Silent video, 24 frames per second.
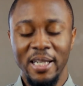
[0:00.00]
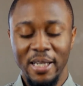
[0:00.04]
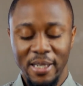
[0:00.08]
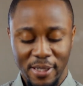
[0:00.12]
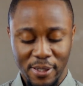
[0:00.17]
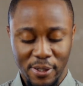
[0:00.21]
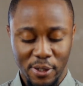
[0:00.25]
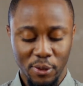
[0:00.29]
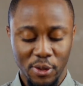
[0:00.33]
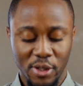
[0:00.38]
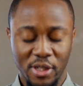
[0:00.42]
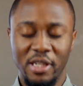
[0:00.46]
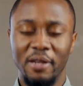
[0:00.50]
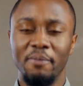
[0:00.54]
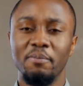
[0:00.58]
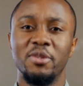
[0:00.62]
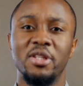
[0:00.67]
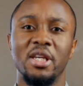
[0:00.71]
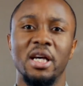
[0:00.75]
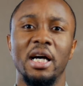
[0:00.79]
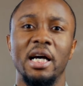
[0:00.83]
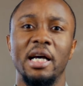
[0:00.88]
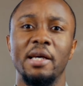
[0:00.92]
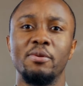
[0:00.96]
So
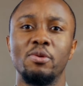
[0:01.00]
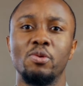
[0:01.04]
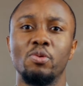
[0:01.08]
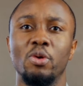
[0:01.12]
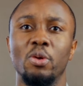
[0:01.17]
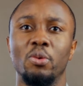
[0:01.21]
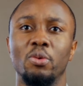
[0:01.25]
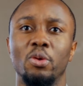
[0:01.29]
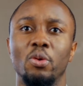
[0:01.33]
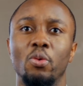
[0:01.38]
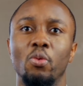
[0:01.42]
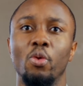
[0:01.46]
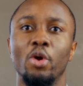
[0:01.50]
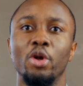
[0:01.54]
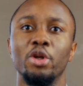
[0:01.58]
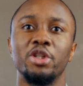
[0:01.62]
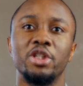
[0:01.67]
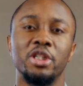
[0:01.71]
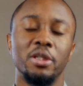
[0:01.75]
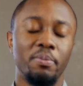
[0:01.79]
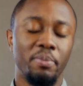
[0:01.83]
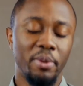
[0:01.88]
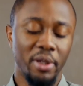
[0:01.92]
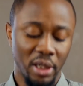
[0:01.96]
sometimes when we're
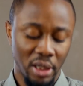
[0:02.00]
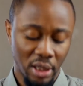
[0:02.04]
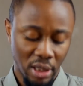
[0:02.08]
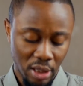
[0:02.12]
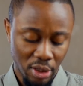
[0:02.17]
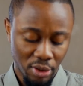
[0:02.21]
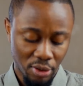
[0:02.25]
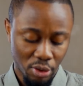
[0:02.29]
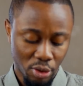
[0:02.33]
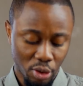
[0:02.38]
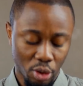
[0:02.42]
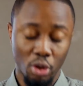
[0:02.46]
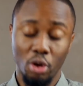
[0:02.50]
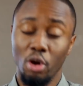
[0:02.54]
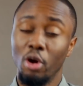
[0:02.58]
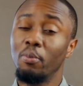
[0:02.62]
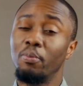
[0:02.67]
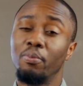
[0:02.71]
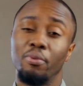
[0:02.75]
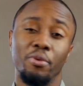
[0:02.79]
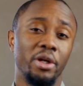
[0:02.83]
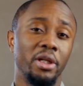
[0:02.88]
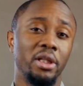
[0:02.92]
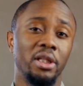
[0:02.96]
worshiping either
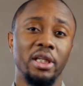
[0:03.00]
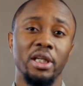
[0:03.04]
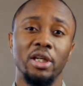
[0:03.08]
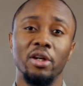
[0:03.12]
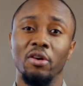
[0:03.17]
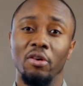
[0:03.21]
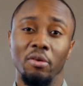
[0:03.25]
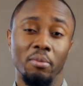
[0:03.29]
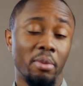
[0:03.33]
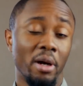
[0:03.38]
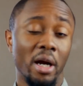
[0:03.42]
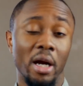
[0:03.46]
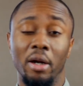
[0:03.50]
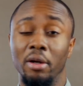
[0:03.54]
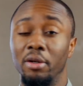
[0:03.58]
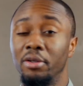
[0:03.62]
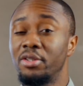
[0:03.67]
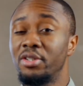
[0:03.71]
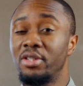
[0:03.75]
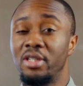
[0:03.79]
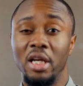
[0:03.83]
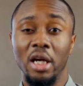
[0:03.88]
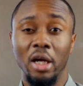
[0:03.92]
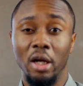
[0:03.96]
corporately or by
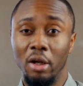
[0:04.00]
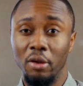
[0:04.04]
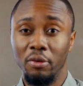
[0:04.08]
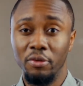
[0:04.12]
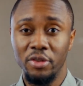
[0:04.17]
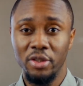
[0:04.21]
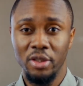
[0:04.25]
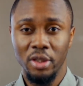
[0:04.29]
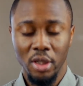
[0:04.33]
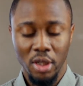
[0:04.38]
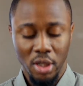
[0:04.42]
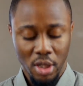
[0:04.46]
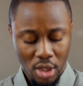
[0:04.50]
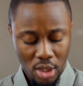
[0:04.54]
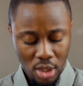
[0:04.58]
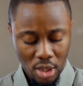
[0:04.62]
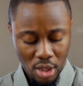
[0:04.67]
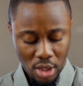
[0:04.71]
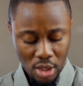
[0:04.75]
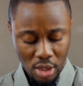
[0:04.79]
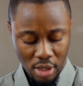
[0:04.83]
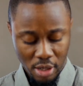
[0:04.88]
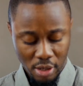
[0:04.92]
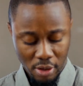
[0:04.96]
ourselves,
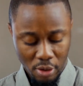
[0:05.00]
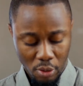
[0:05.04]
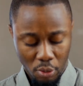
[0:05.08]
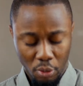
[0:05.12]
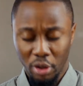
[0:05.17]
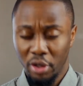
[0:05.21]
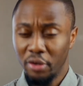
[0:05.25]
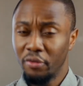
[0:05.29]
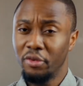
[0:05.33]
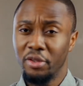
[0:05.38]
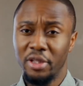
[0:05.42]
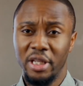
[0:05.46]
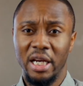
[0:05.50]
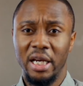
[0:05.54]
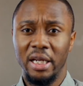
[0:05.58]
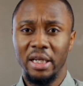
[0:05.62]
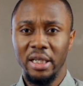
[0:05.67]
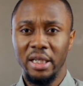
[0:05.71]
wherever that